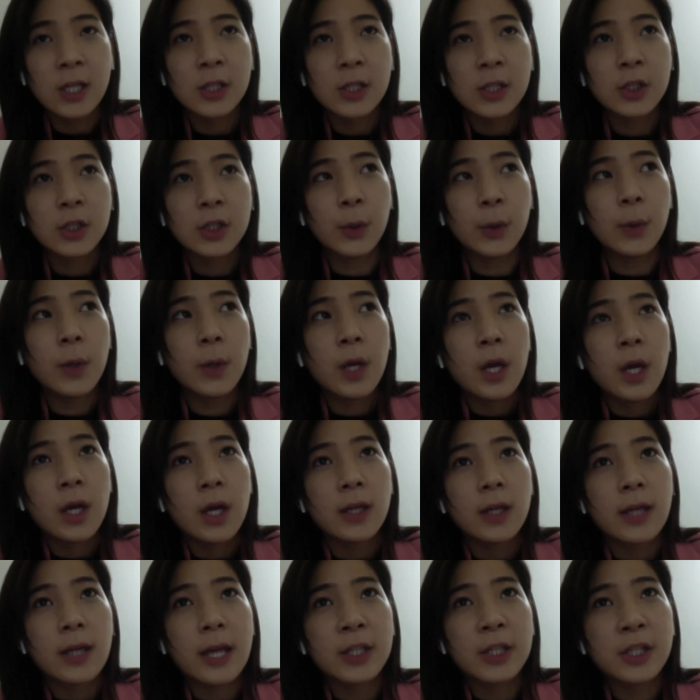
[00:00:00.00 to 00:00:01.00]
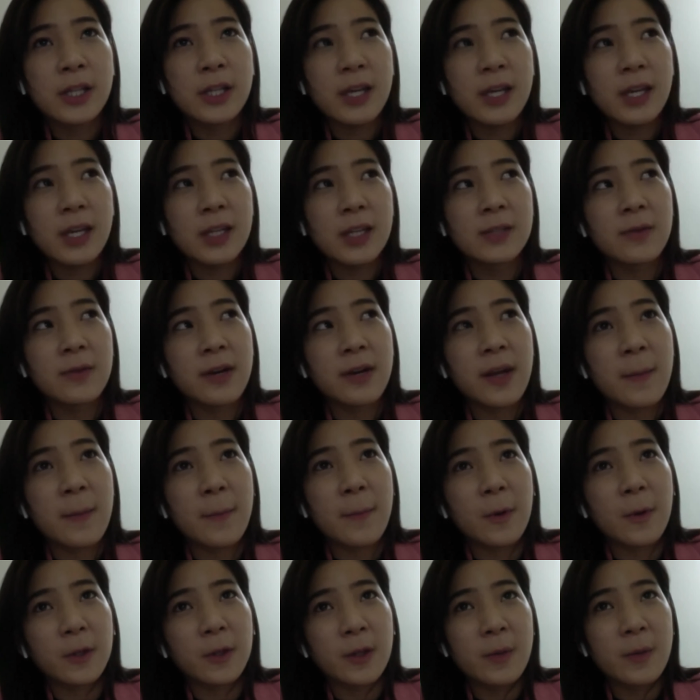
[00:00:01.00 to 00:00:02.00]
So actually, it's very
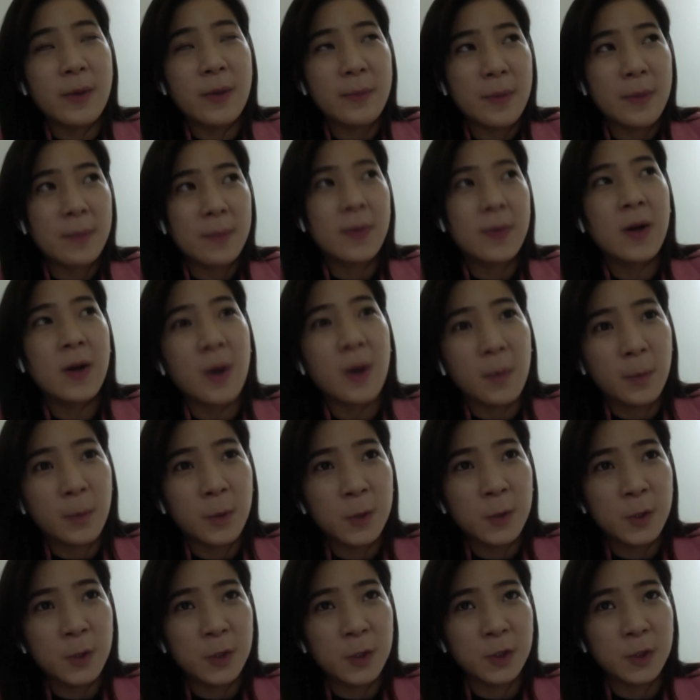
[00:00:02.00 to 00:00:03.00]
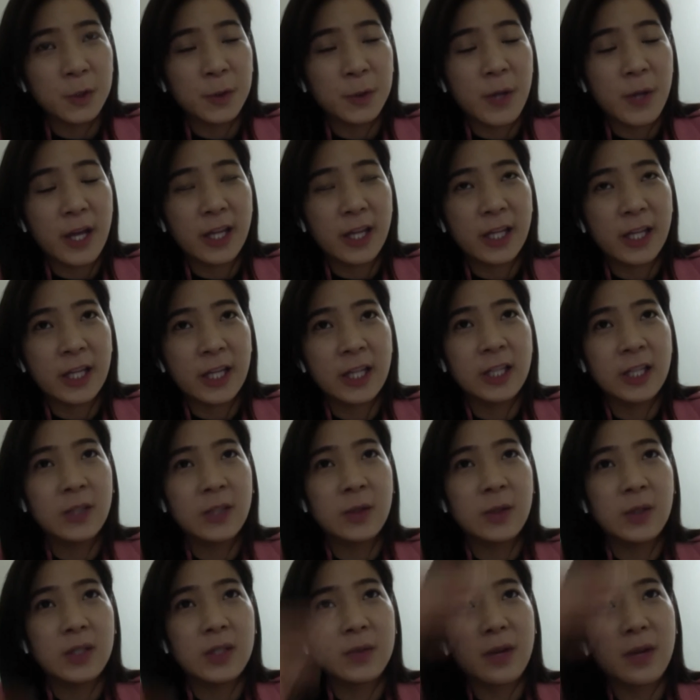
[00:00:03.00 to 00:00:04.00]
important when people approach you, and then
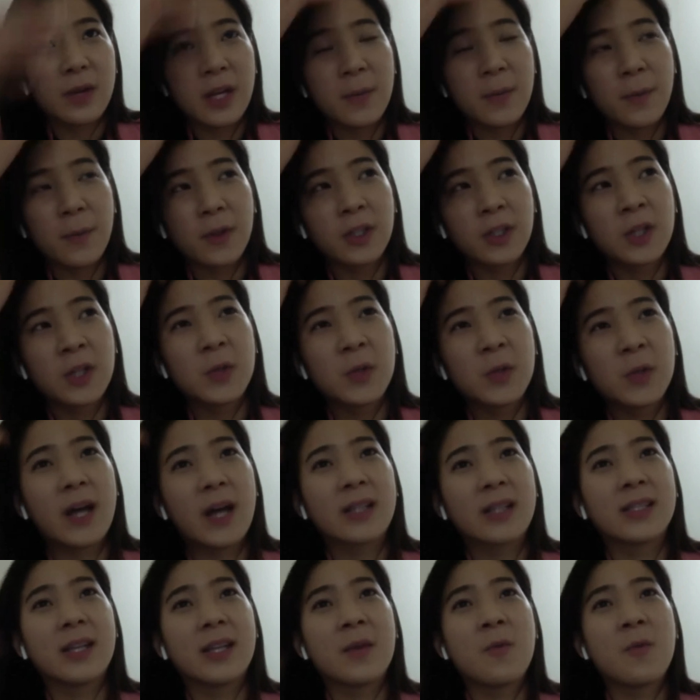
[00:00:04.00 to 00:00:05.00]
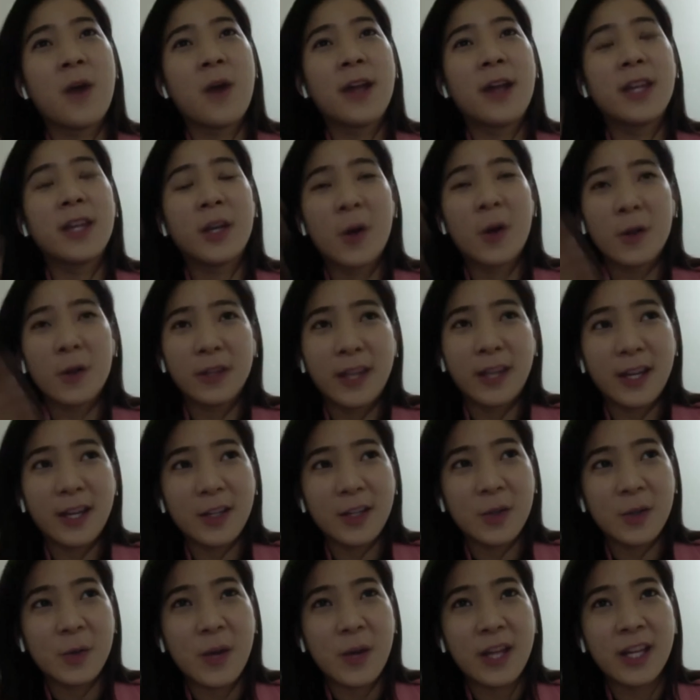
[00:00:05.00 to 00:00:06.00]
it's very important you ask them why they contact
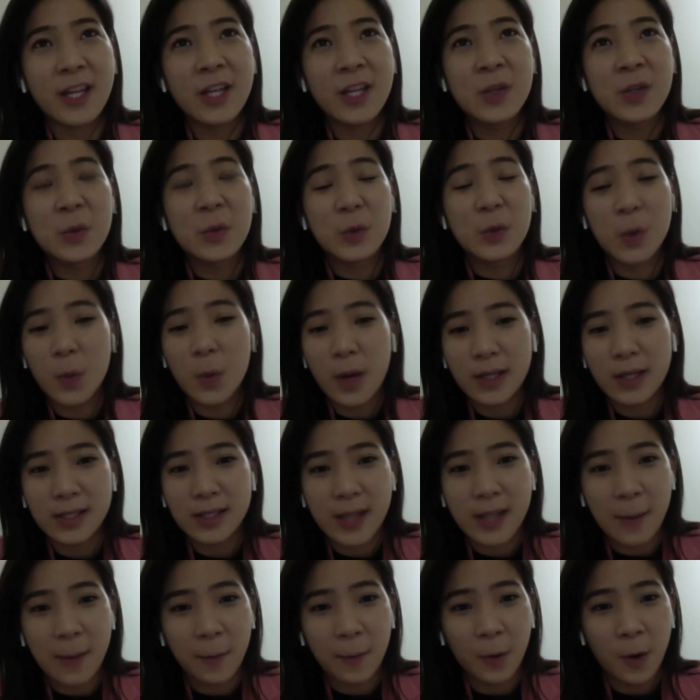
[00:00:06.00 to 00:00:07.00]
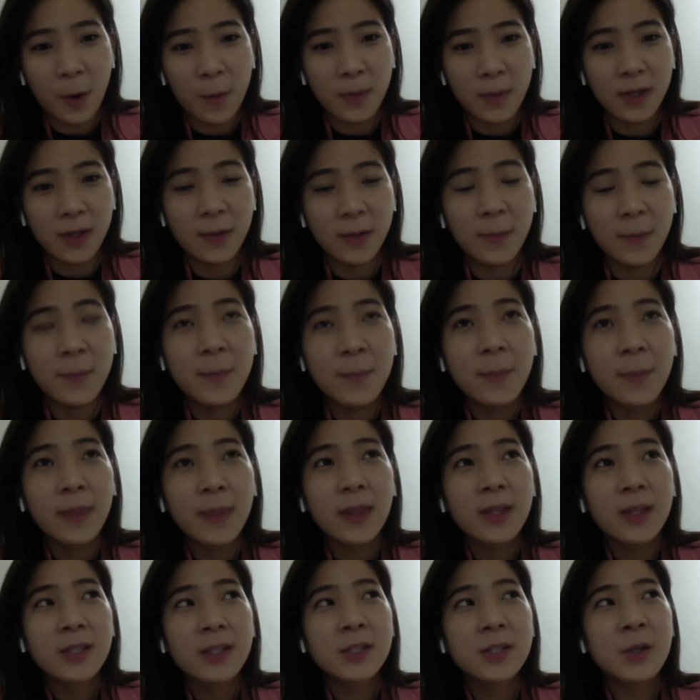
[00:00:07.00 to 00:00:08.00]
you, and then you know what is their problem.
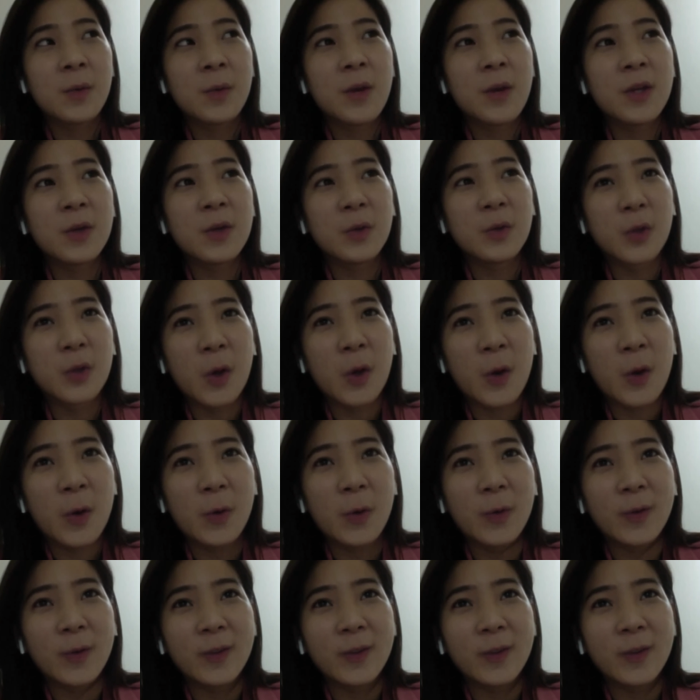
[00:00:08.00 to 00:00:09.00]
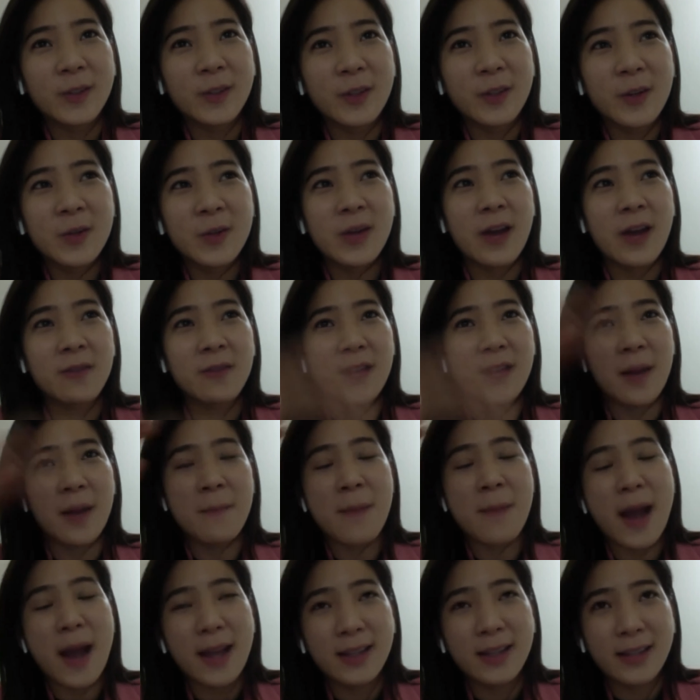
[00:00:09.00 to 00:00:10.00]
So when you know you have that
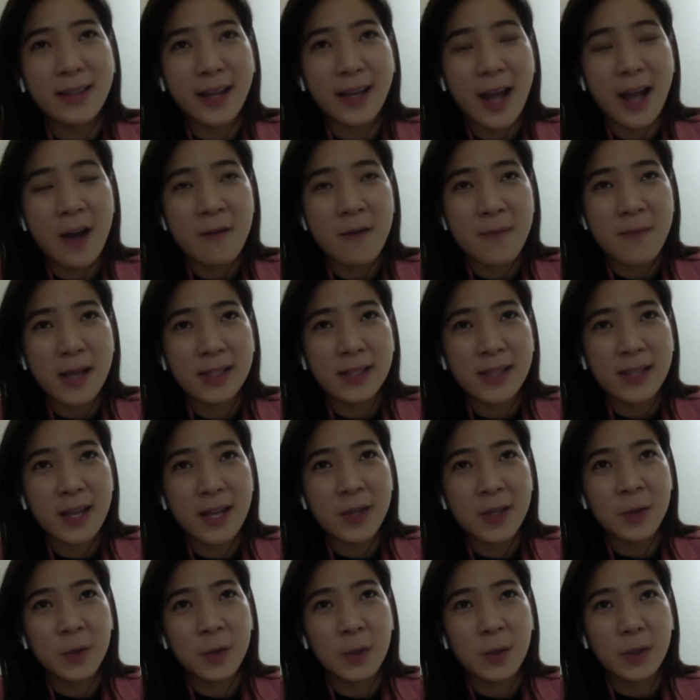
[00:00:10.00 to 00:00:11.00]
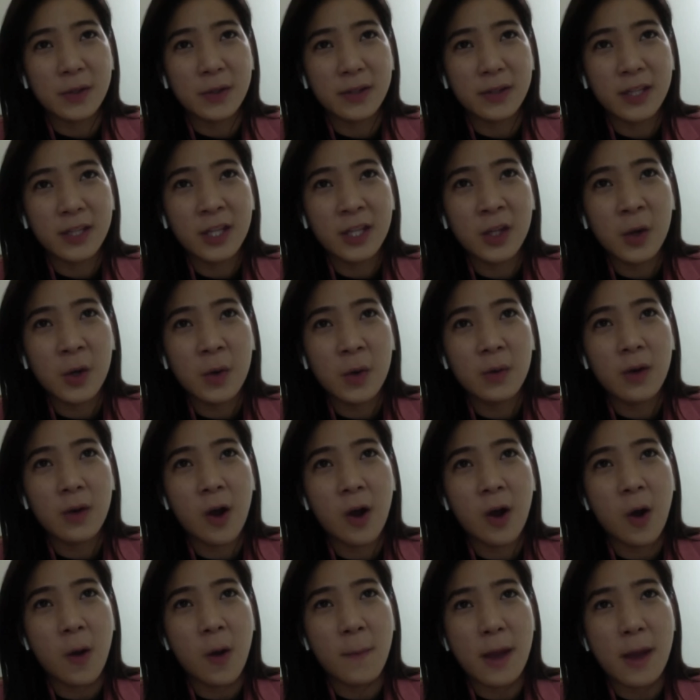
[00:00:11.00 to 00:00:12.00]
mind, that kind of mindset, you already know,
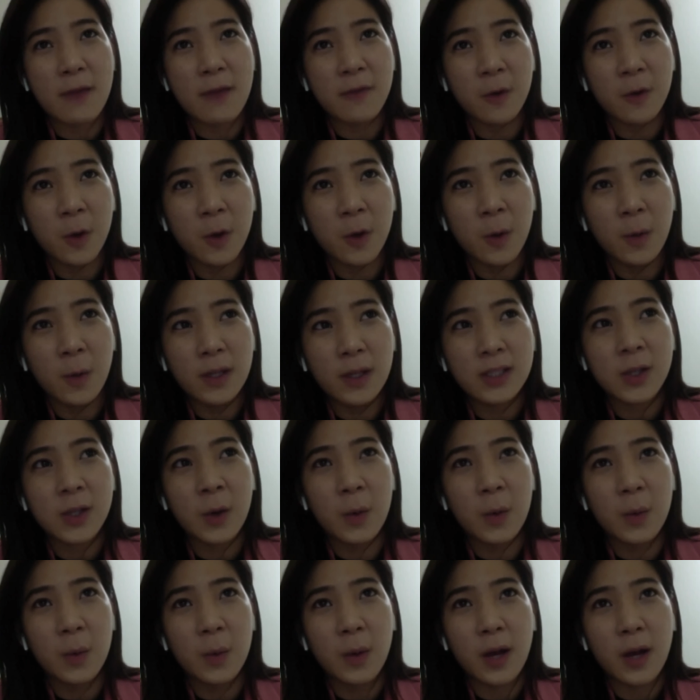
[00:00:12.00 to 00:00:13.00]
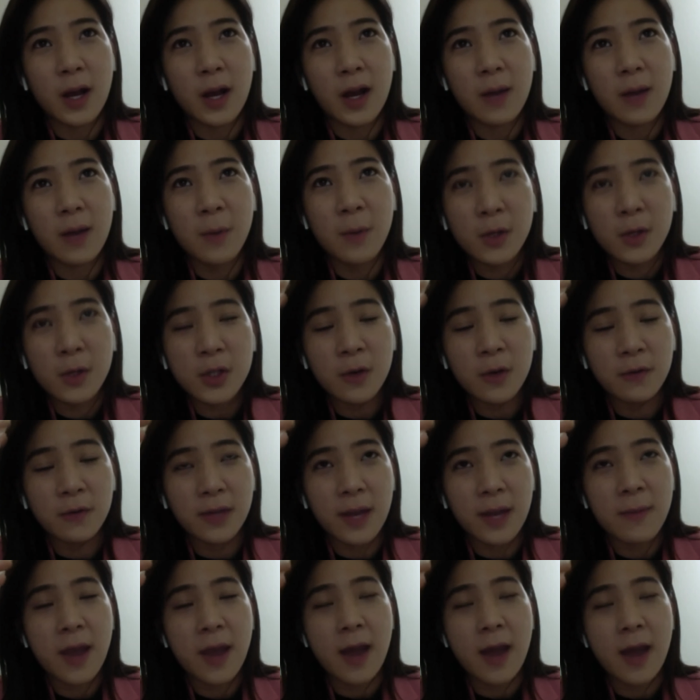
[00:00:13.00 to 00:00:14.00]
oh, my followers, or most of
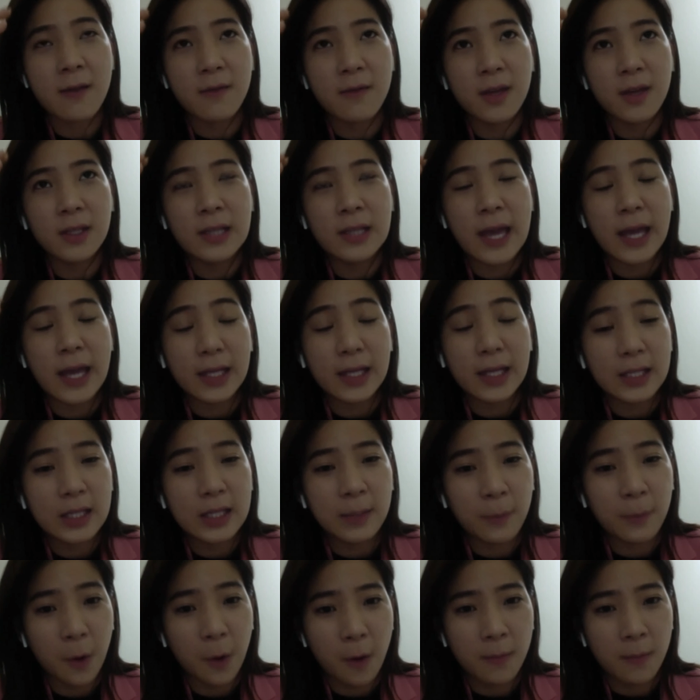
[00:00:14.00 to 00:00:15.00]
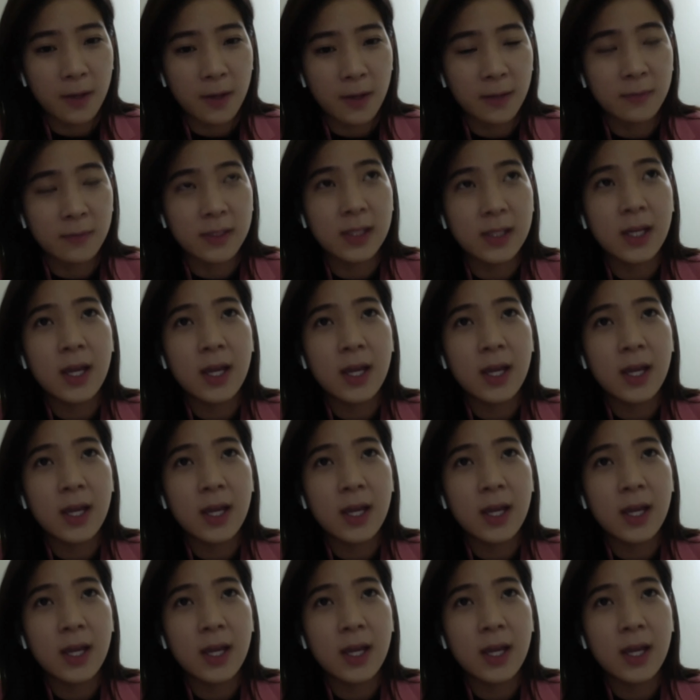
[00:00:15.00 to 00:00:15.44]
them having acne problems.